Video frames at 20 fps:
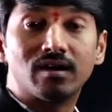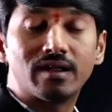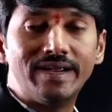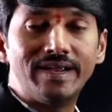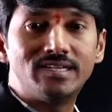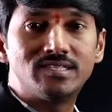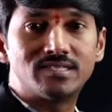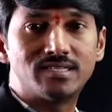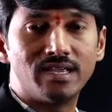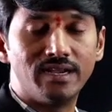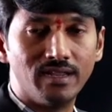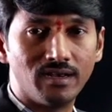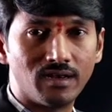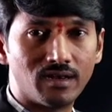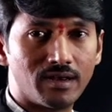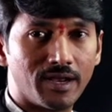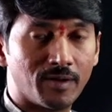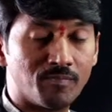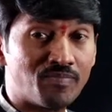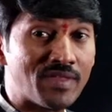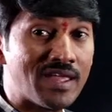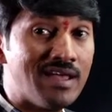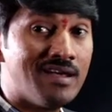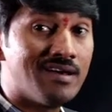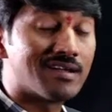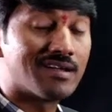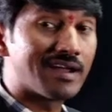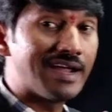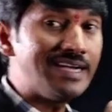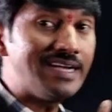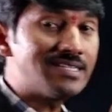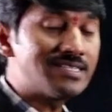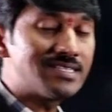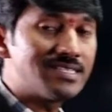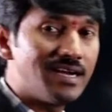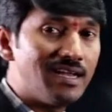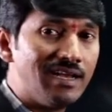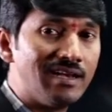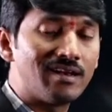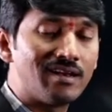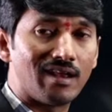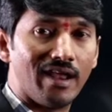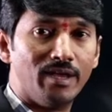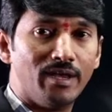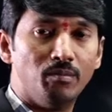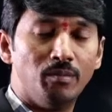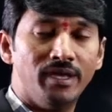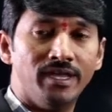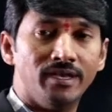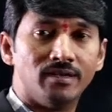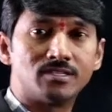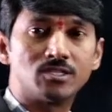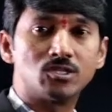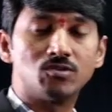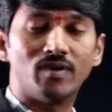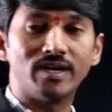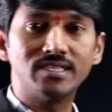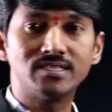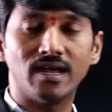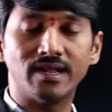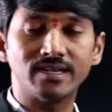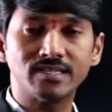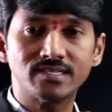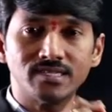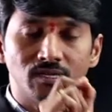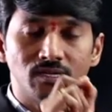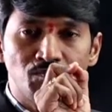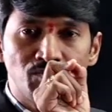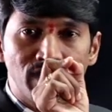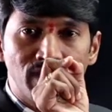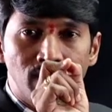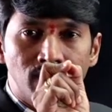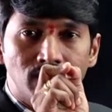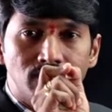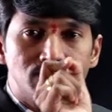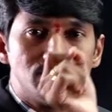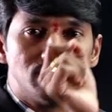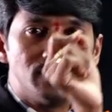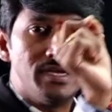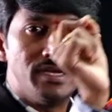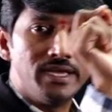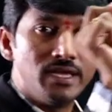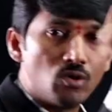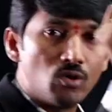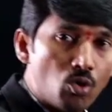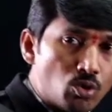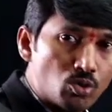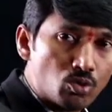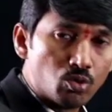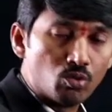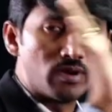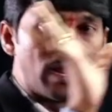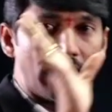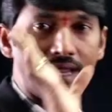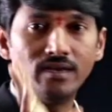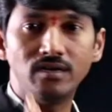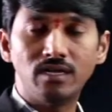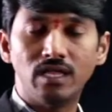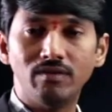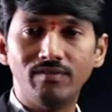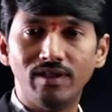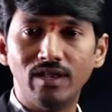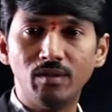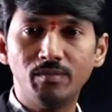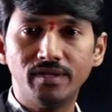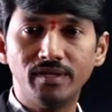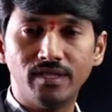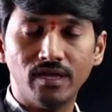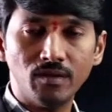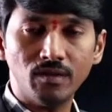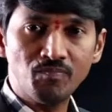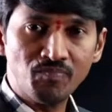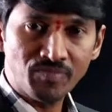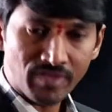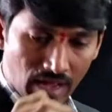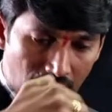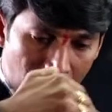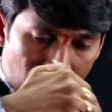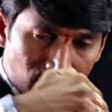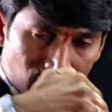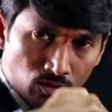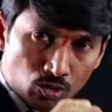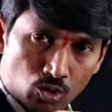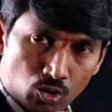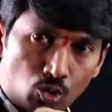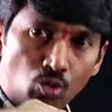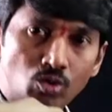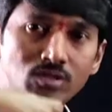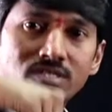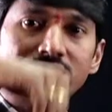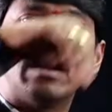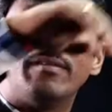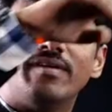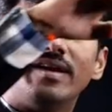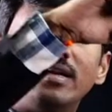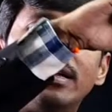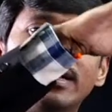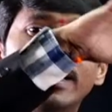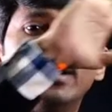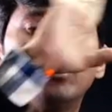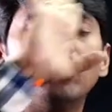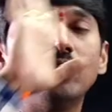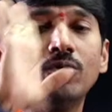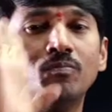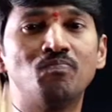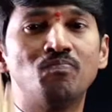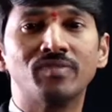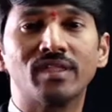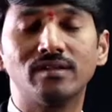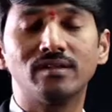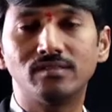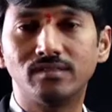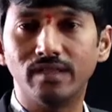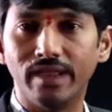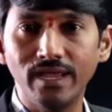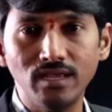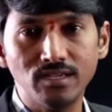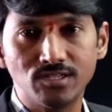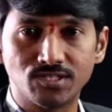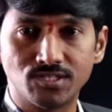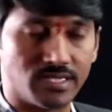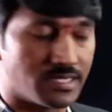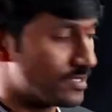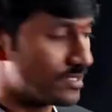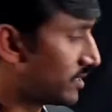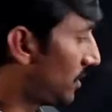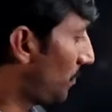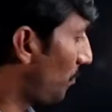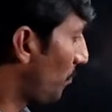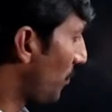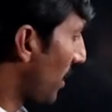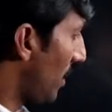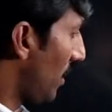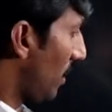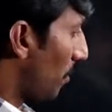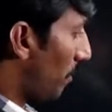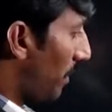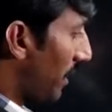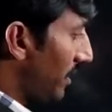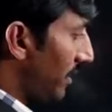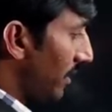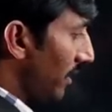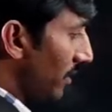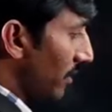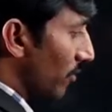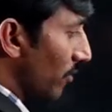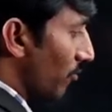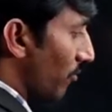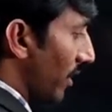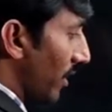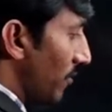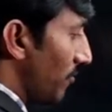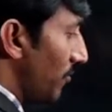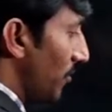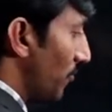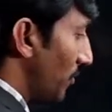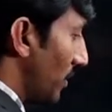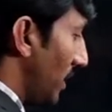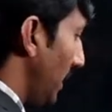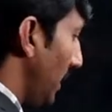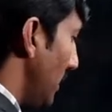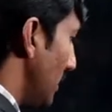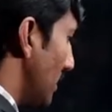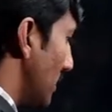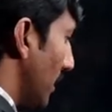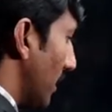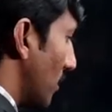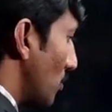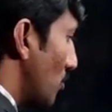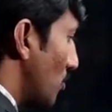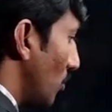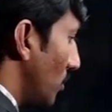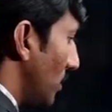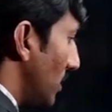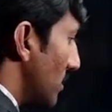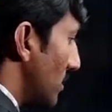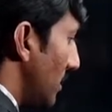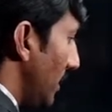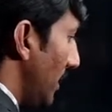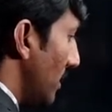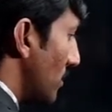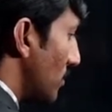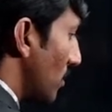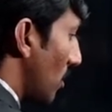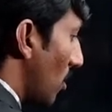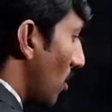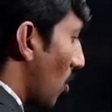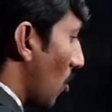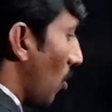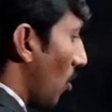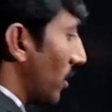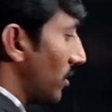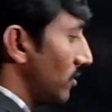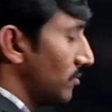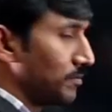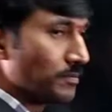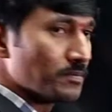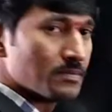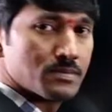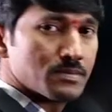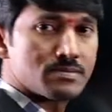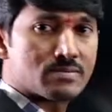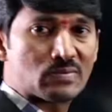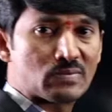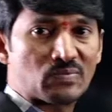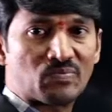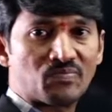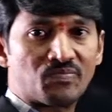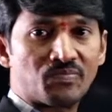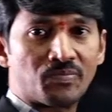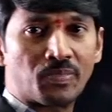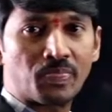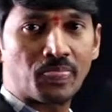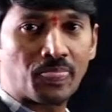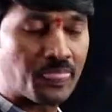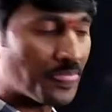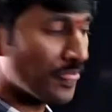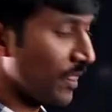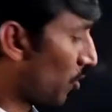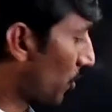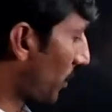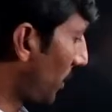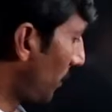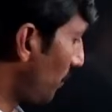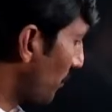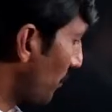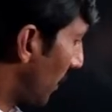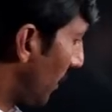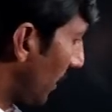Right side inclined. Right side inclined means, what is the answer? 0 to 90 will be there or 270 to 360. But here 150 is there. So this is wrong. Okay.